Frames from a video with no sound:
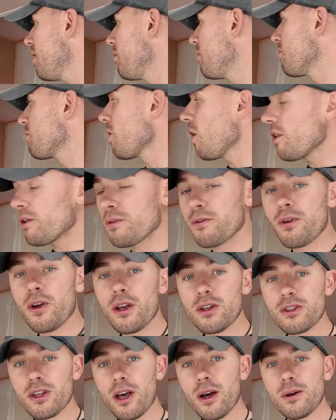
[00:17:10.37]
We've got the
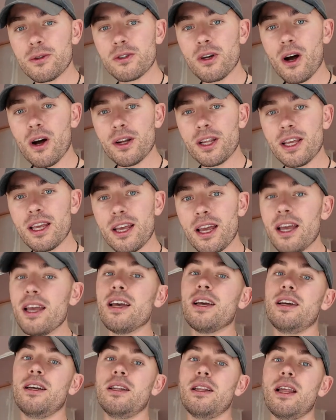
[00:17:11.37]
first coat on here,
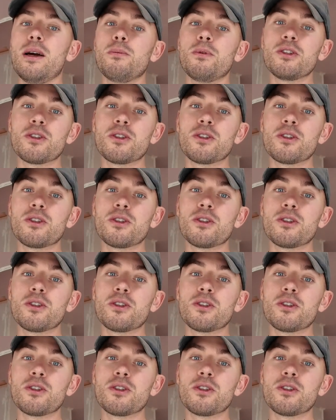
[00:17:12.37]
and then